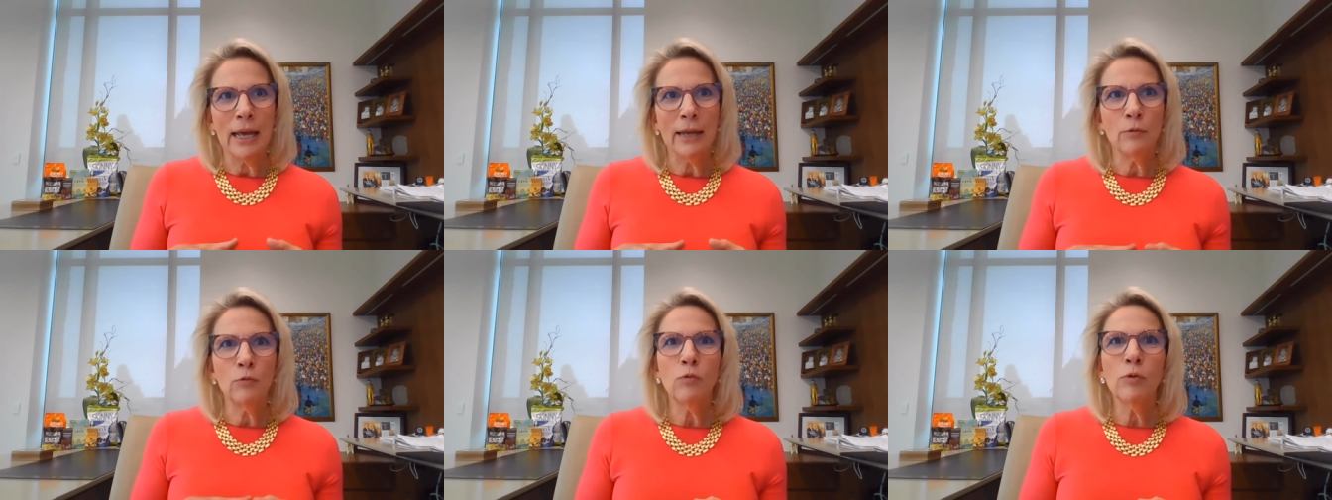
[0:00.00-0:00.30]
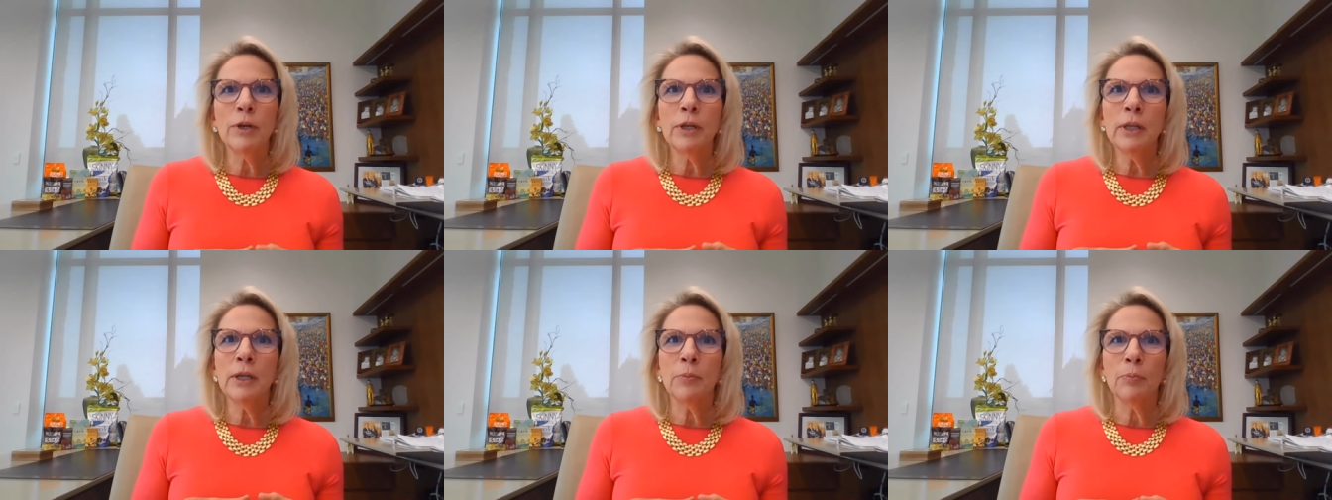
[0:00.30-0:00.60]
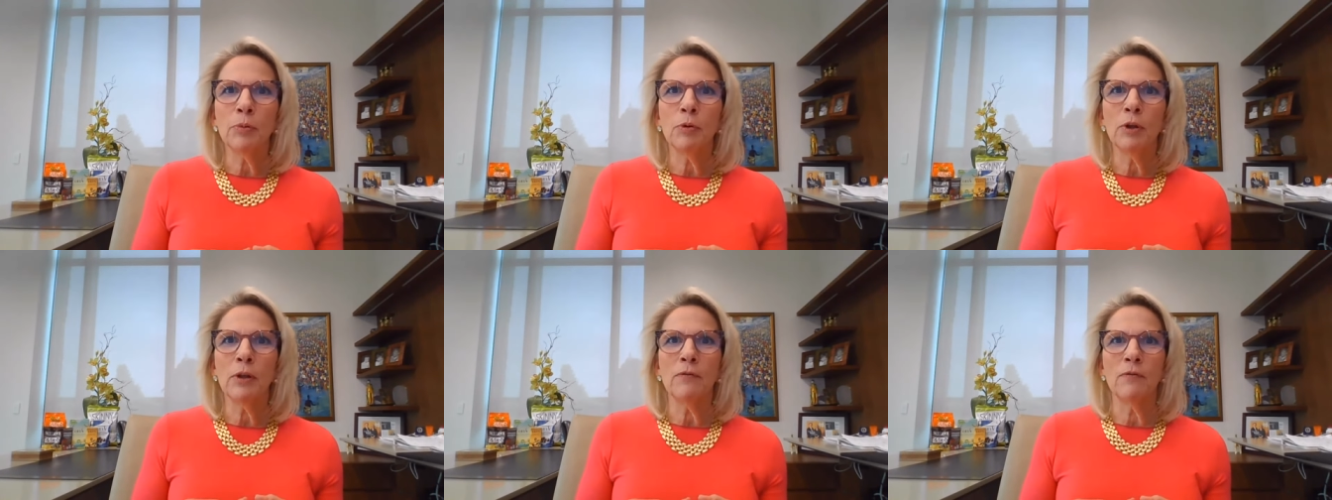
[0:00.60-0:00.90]
and
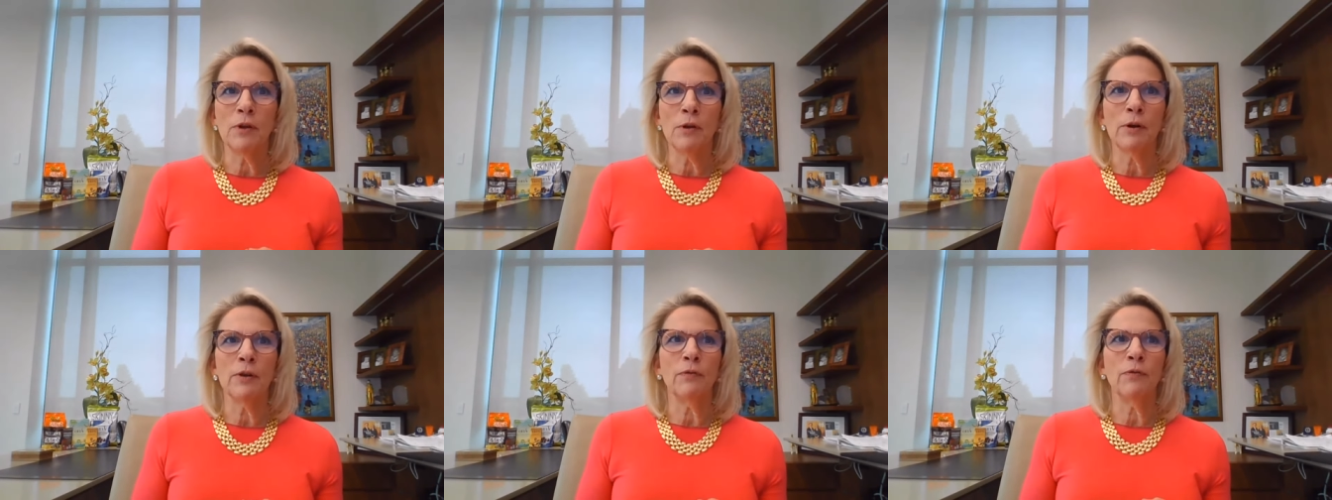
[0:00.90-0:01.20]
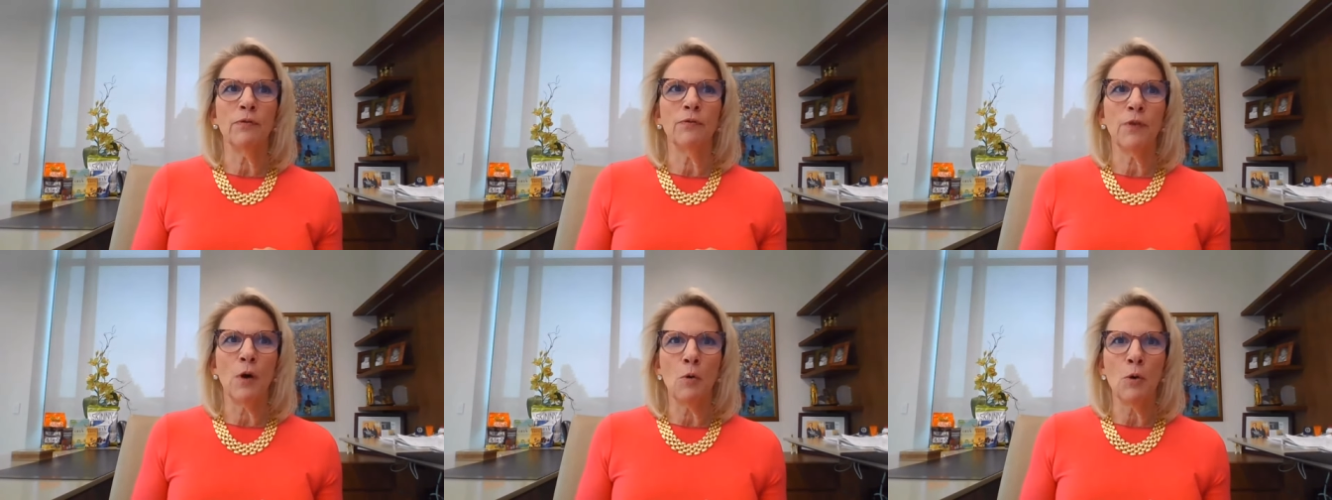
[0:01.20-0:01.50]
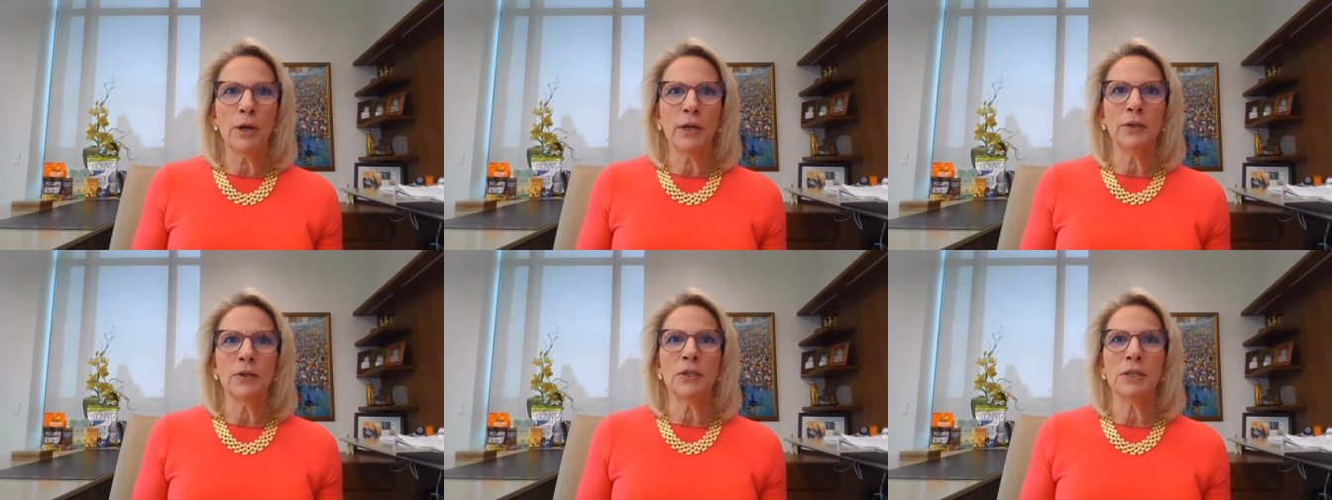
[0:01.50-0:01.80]
really put very
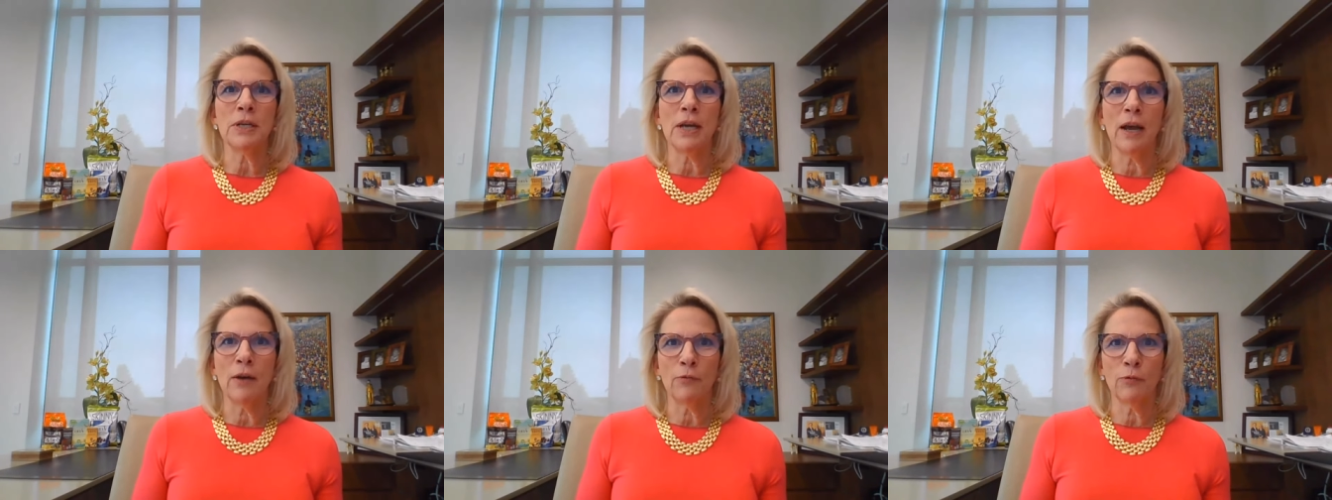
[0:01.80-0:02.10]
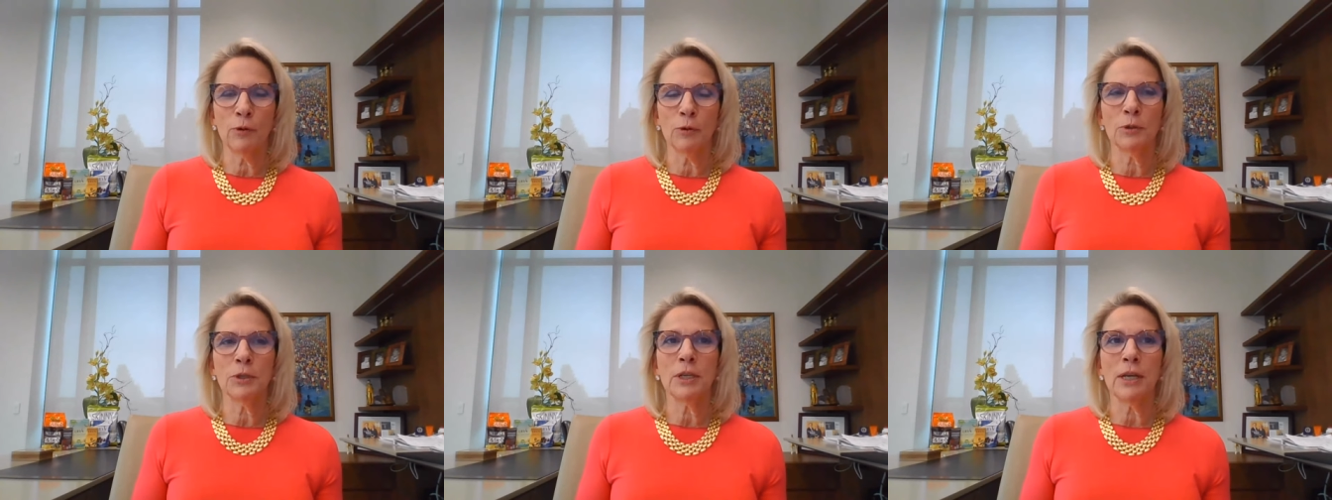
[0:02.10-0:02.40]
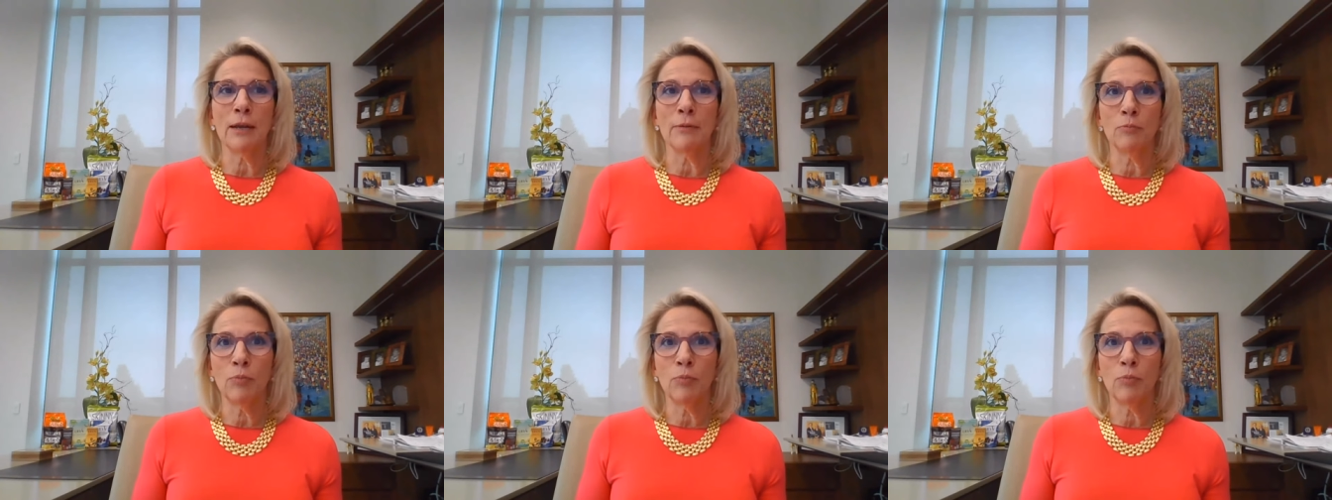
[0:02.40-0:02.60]
focused efforts